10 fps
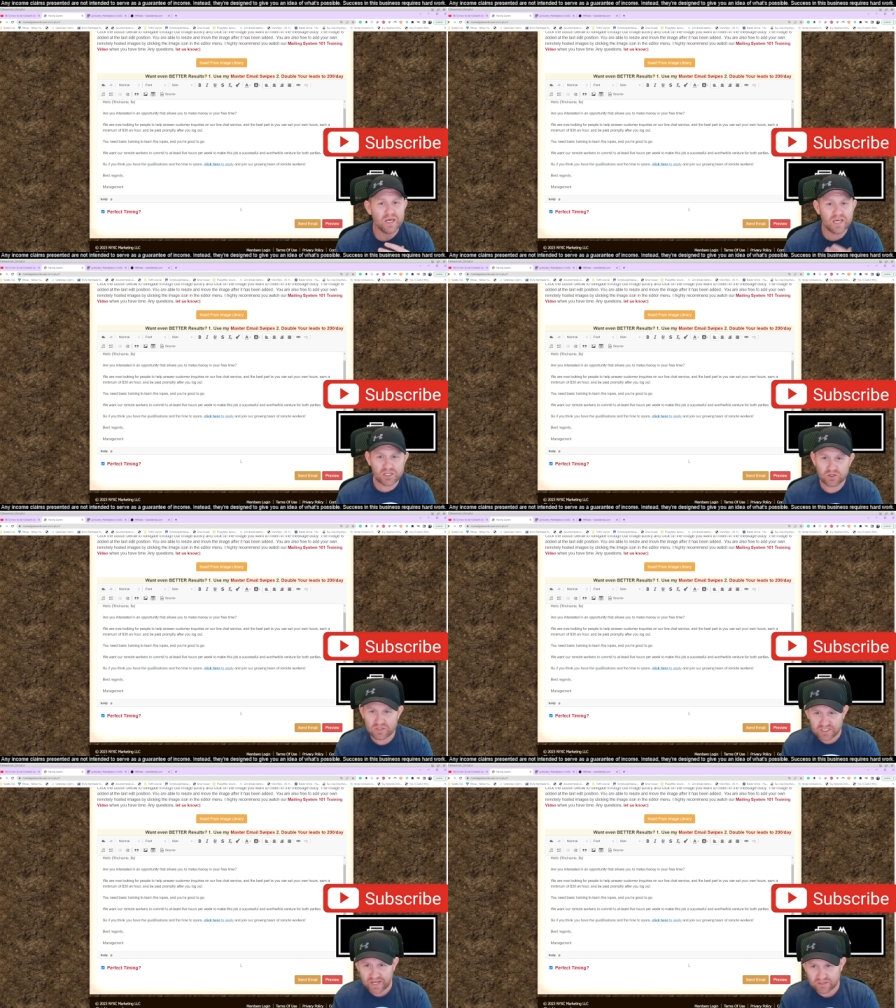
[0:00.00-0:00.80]

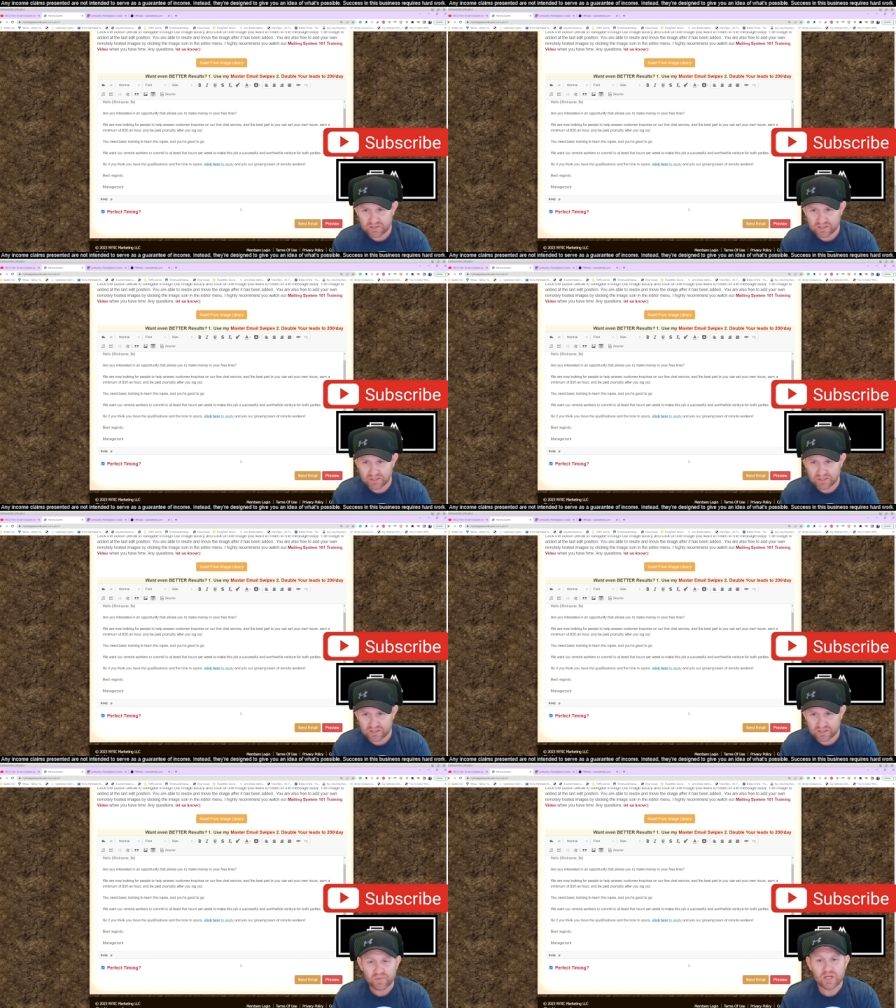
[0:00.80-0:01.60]
Eastern Standard Time,
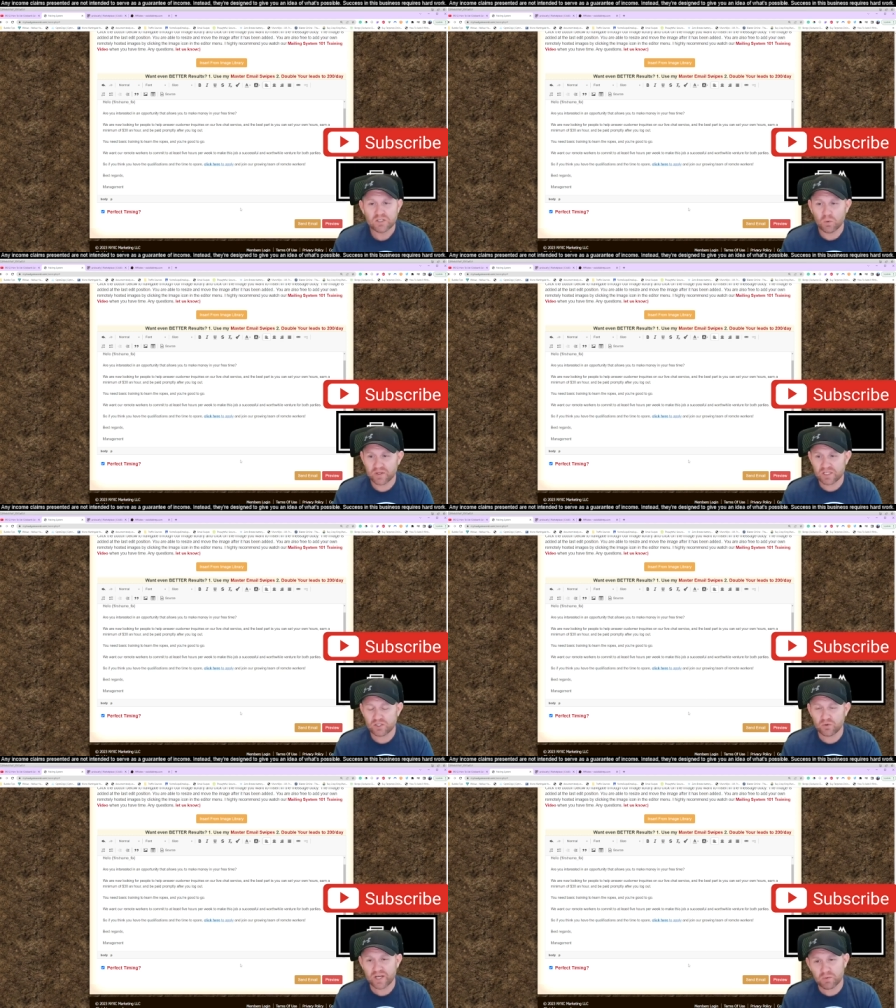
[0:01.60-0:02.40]
right? So what this
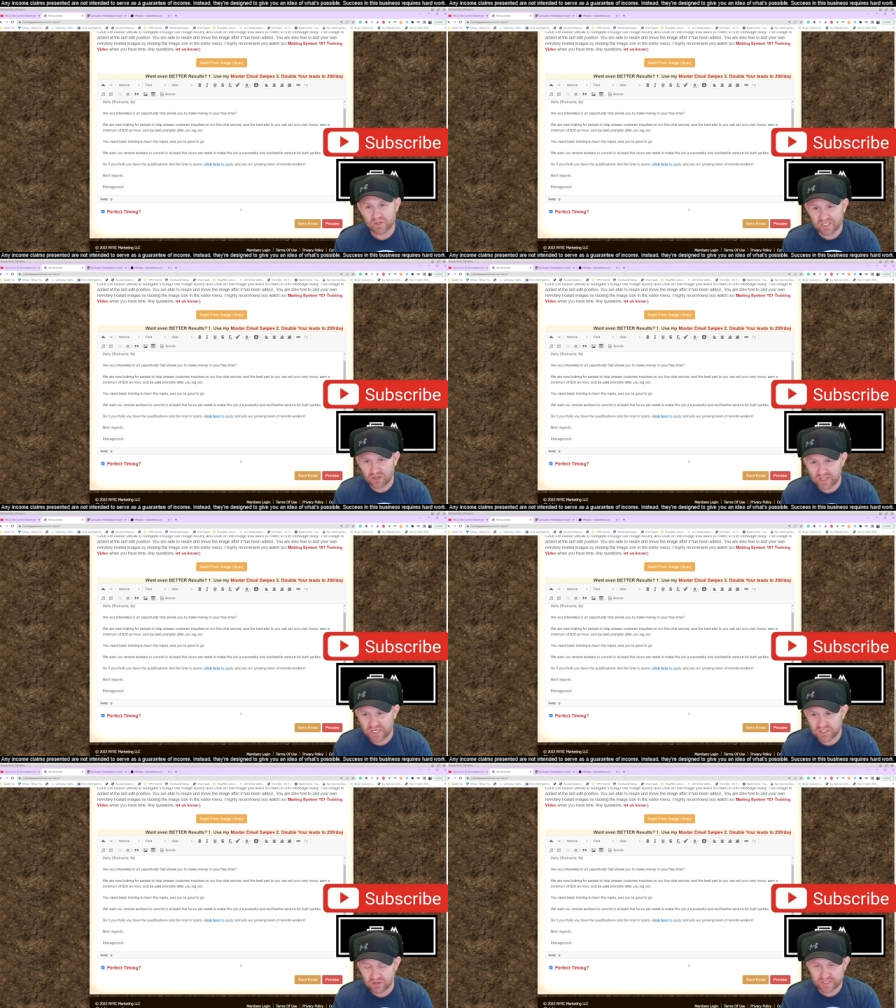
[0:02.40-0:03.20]
do, anyone that's on the
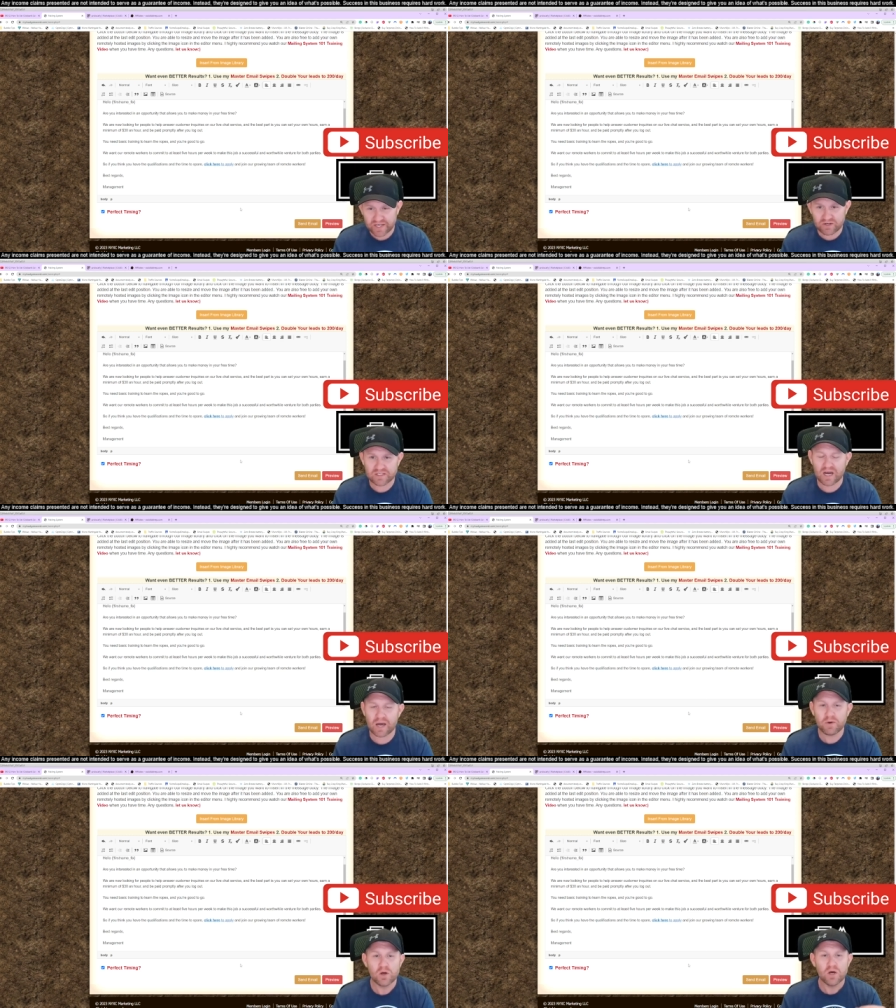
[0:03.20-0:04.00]
Eastern Standard
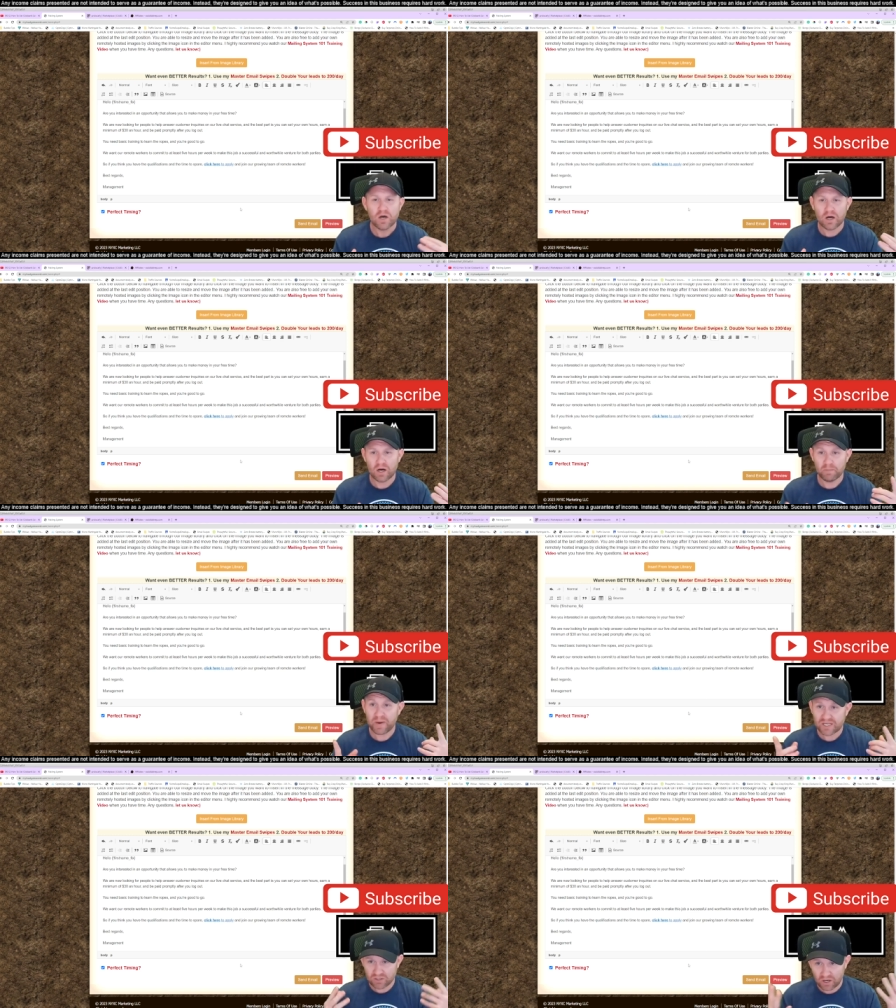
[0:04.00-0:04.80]
Time, Uh,
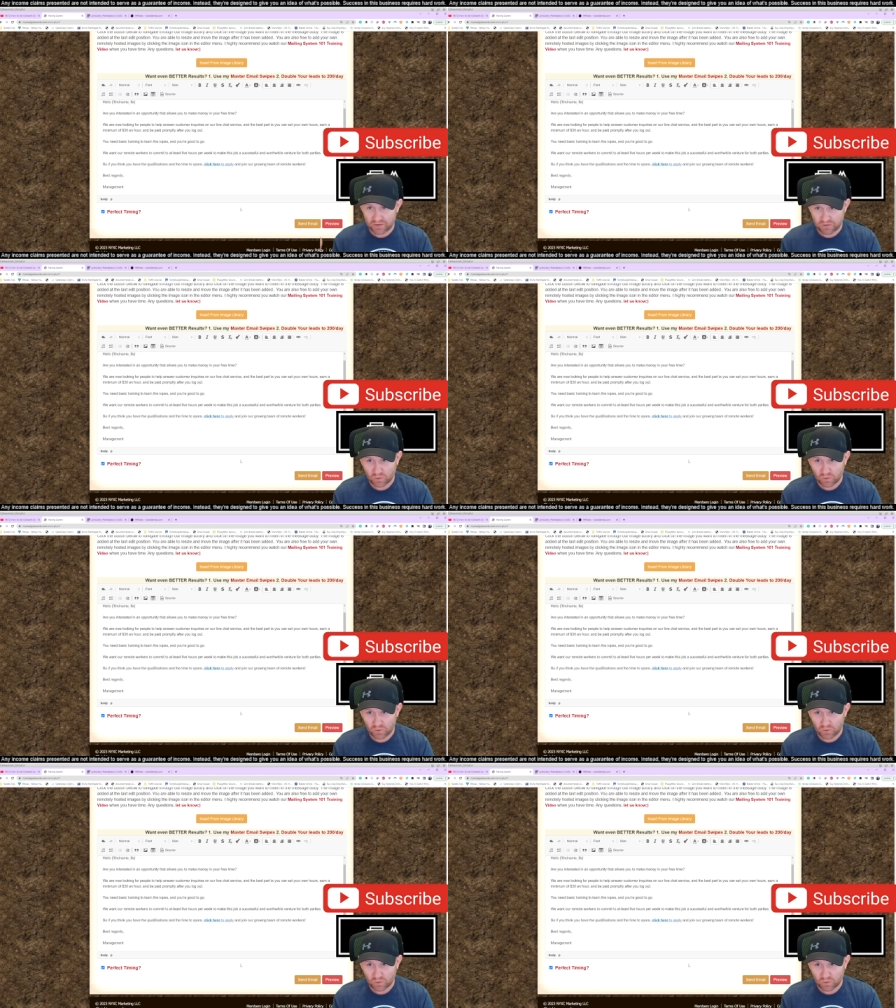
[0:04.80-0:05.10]
based on